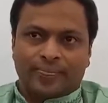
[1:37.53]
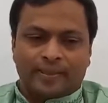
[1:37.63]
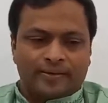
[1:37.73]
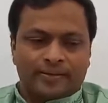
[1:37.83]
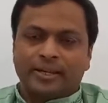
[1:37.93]

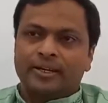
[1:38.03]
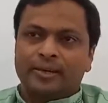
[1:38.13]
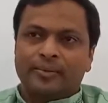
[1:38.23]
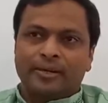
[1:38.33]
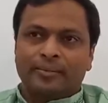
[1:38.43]
so then it will
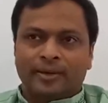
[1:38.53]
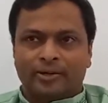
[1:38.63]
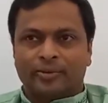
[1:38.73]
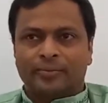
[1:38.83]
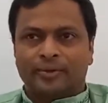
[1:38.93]
become
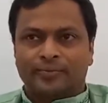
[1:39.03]
anatomy.